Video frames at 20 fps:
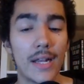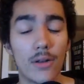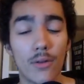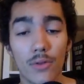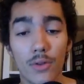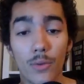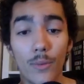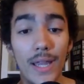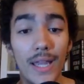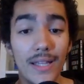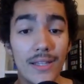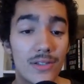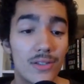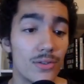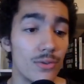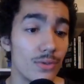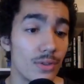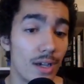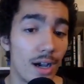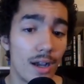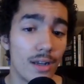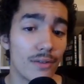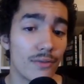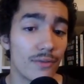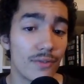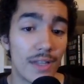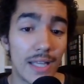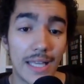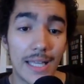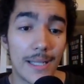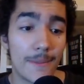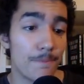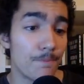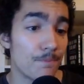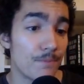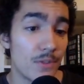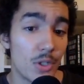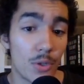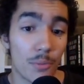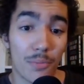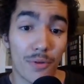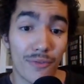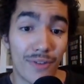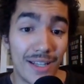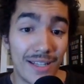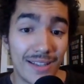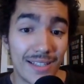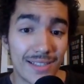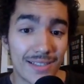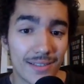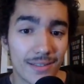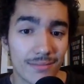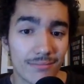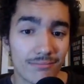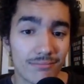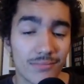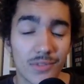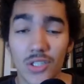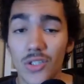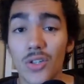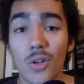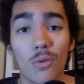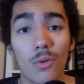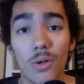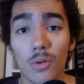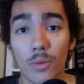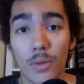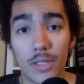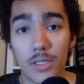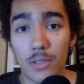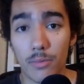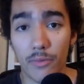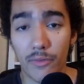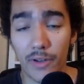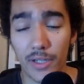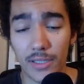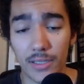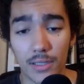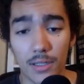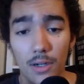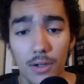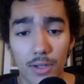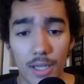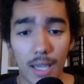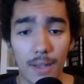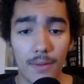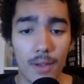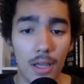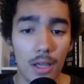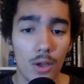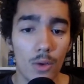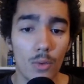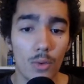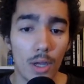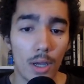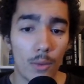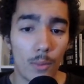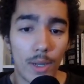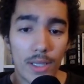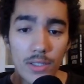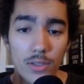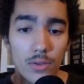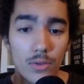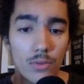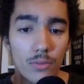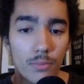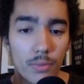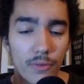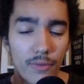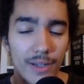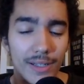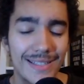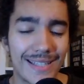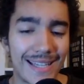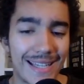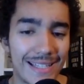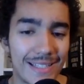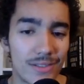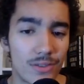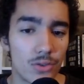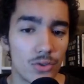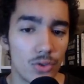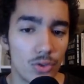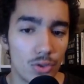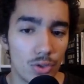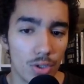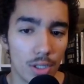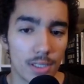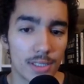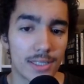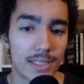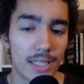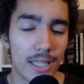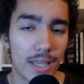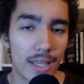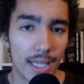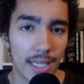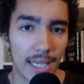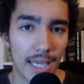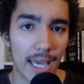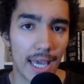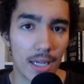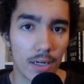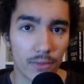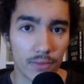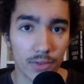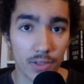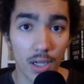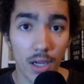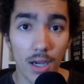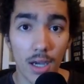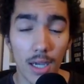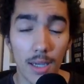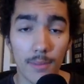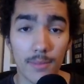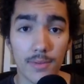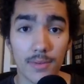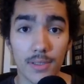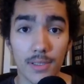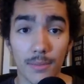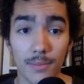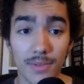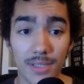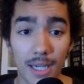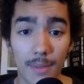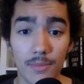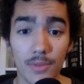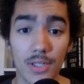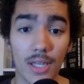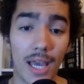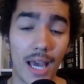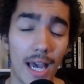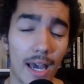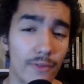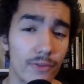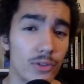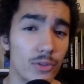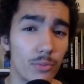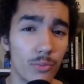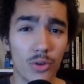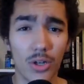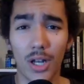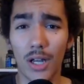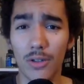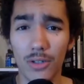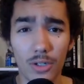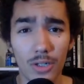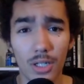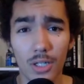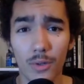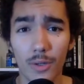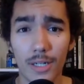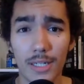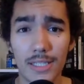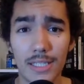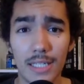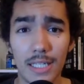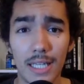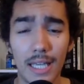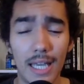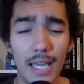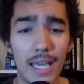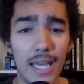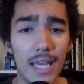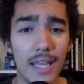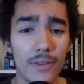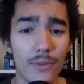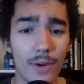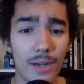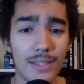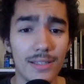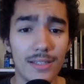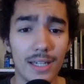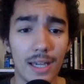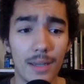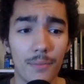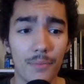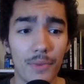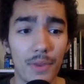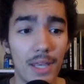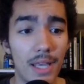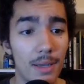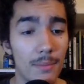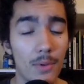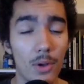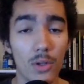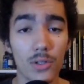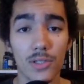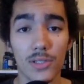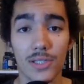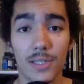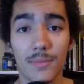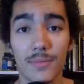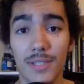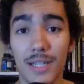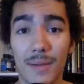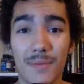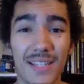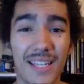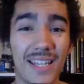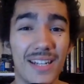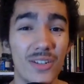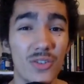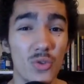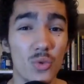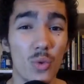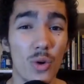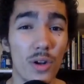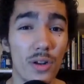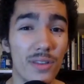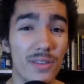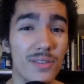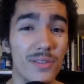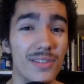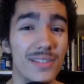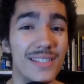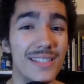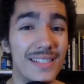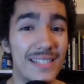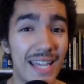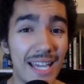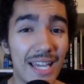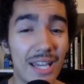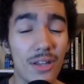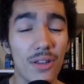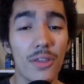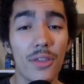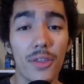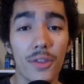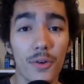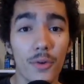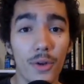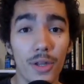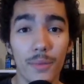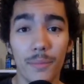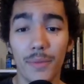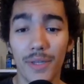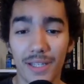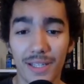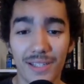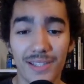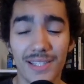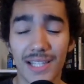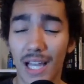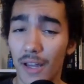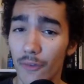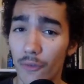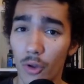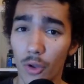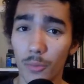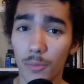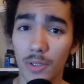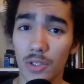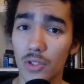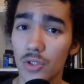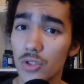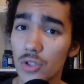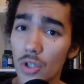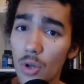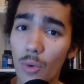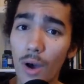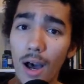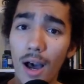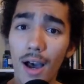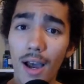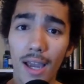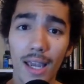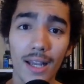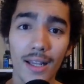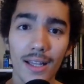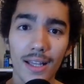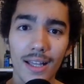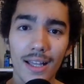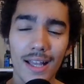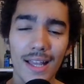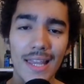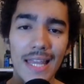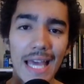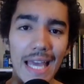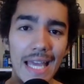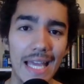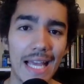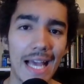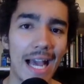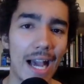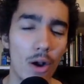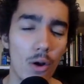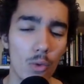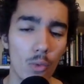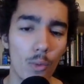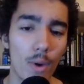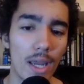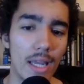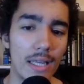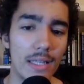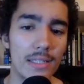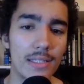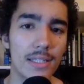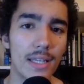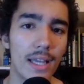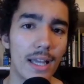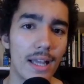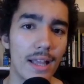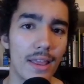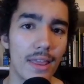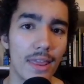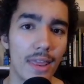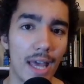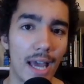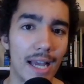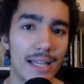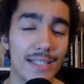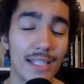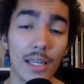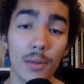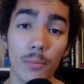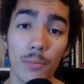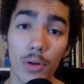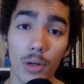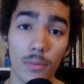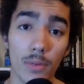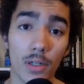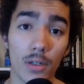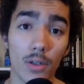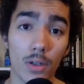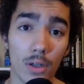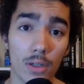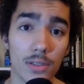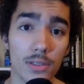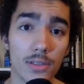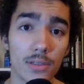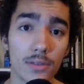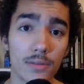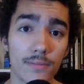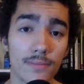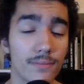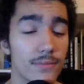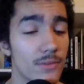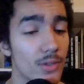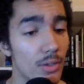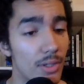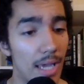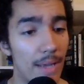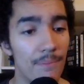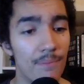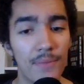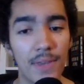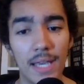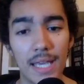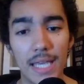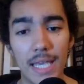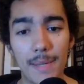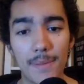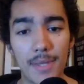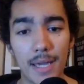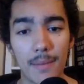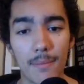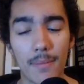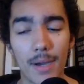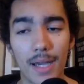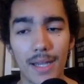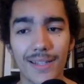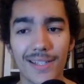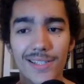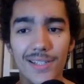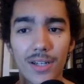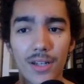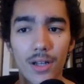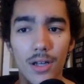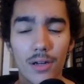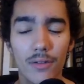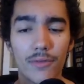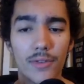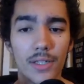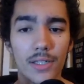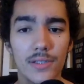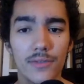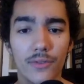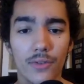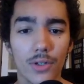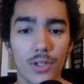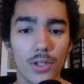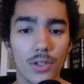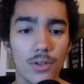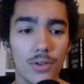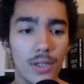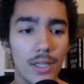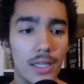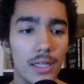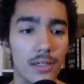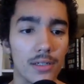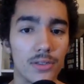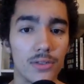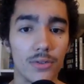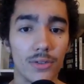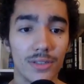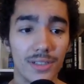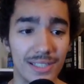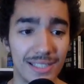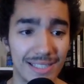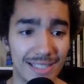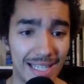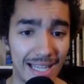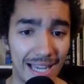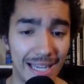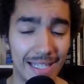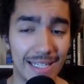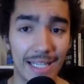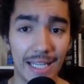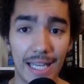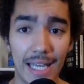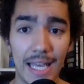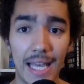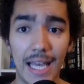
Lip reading: Now, the way to kind of, you know, prevent this, there's no real way to prevent it. Okay, a way to prevent it is to just think ahead of time. Sometimes you have to pull out your liquidity in the right time, but also sometimes it is worth to stick through it, because that volume is so high that it outweighs that impermanent loss. Okay, keep that in mind. There's a lot of things for you here to understand.